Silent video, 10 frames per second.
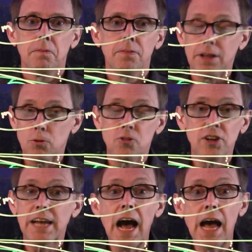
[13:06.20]
that's what
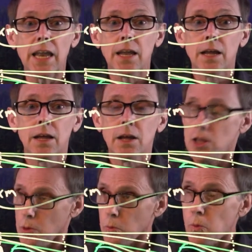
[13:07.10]
you got
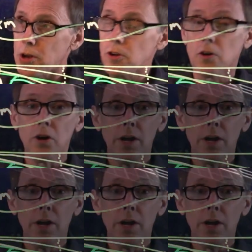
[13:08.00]
when you're